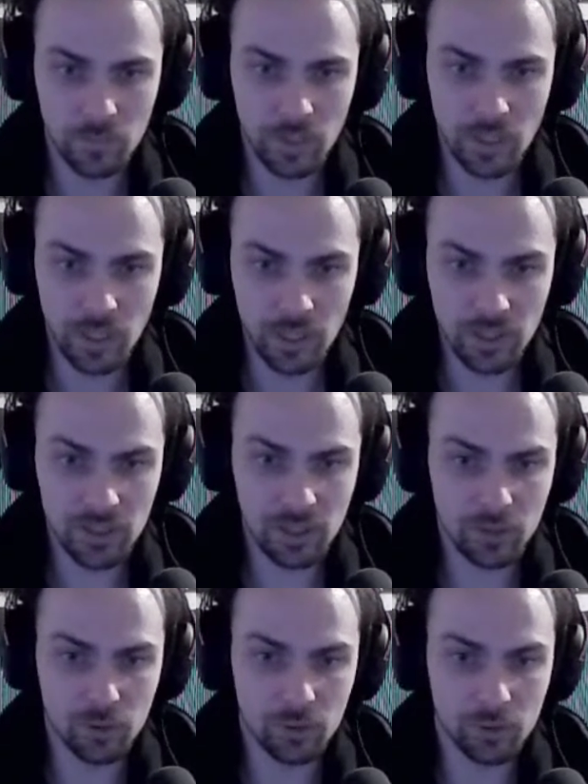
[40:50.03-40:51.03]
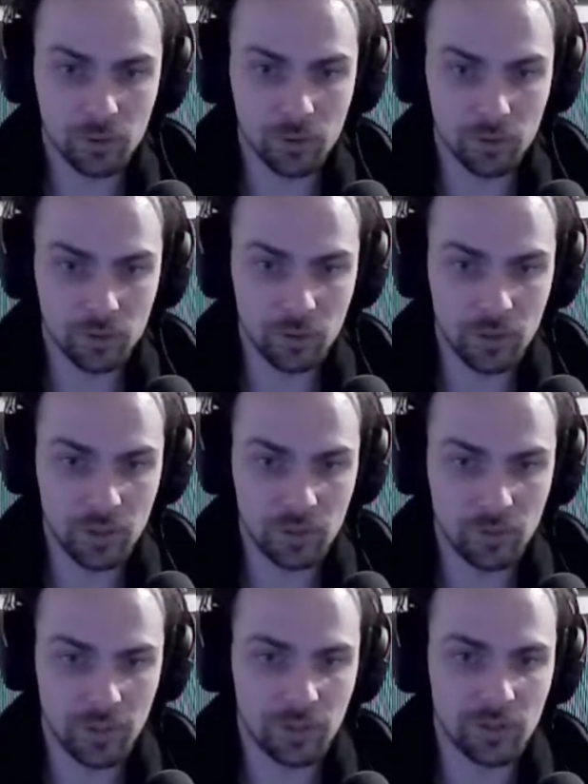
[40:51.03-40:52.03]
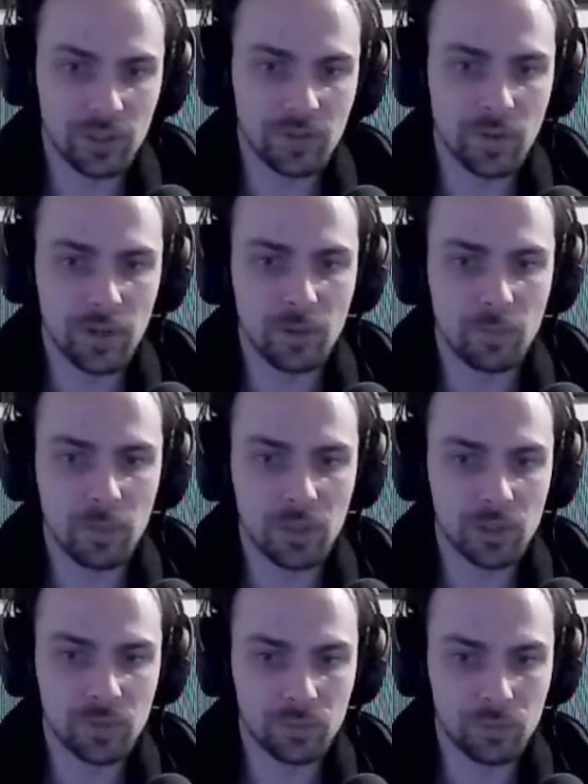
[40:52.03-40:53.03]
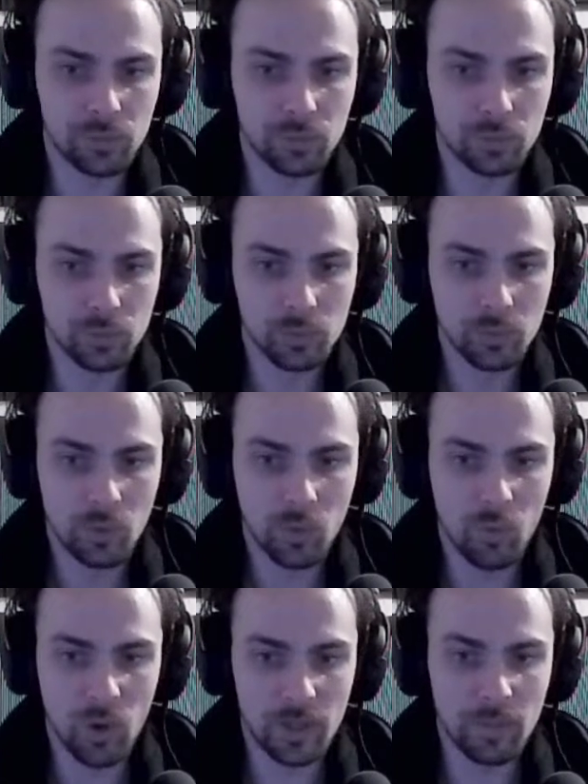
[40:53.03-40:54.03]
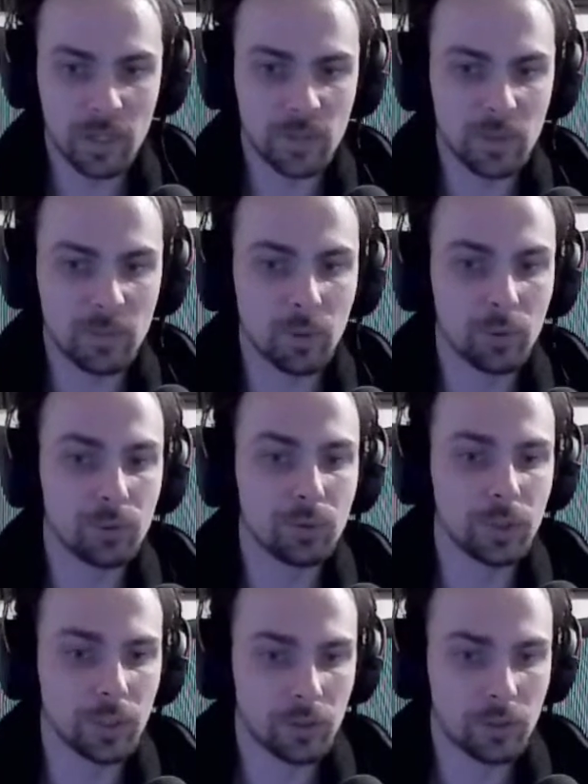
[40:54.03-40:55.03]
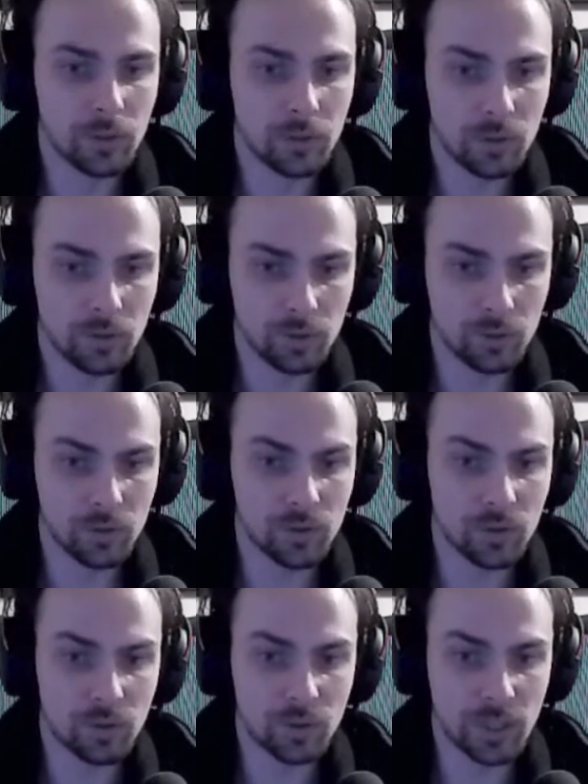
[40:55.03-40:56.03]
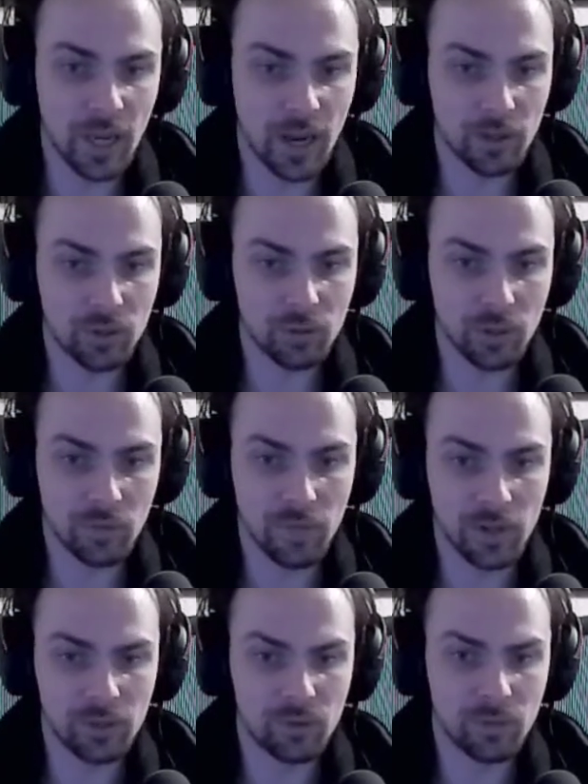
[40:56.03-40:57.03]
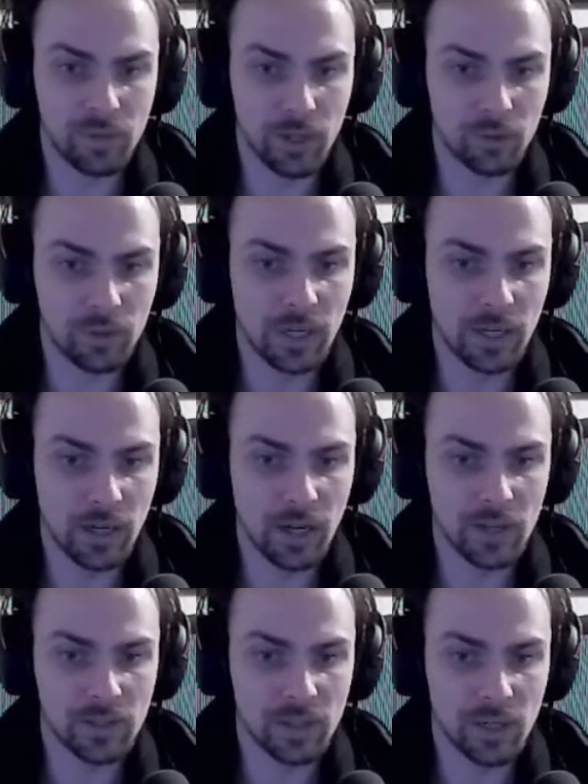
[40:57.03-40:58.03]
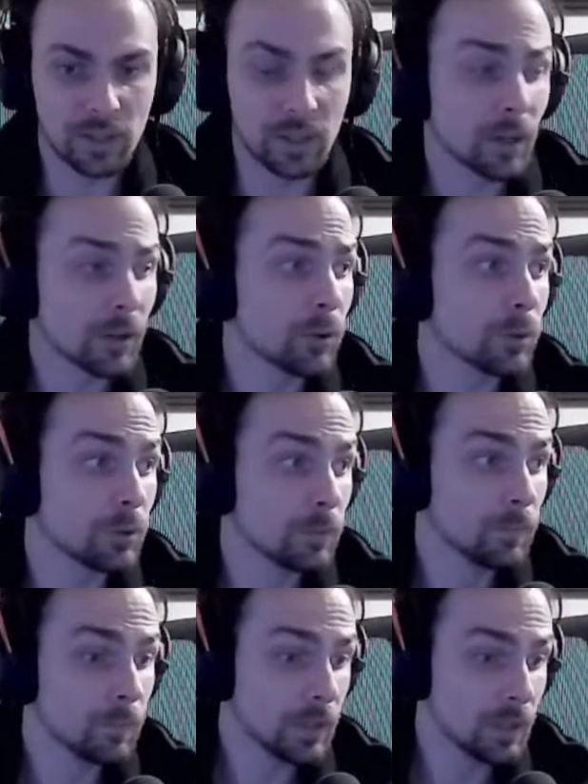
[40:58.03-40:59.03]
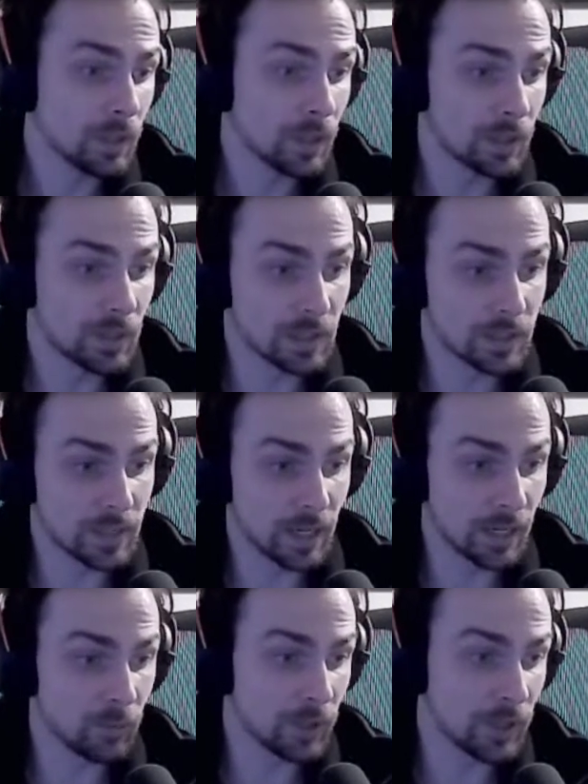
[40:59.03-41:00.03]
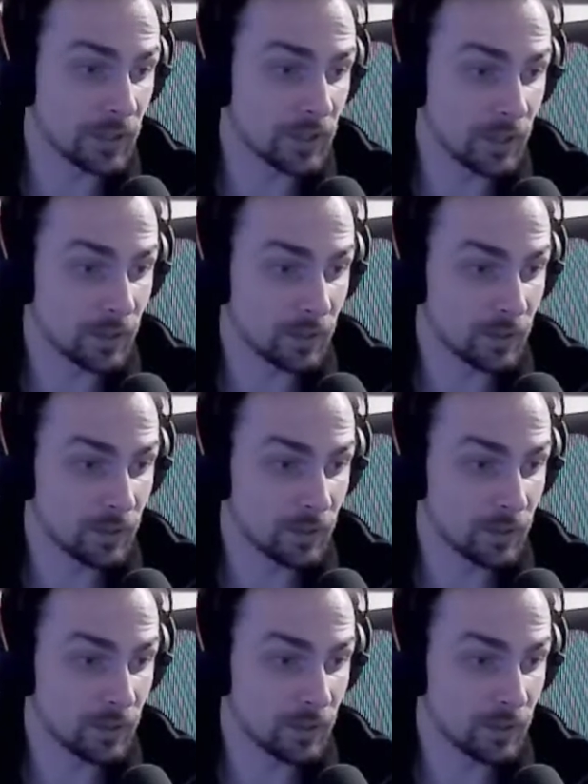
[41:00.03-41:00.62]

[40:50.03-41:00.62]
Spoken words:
In the end, your goal is to identify and pierce through what makes people unique, to understand the character and value that lies at their core. That's exactly what I said.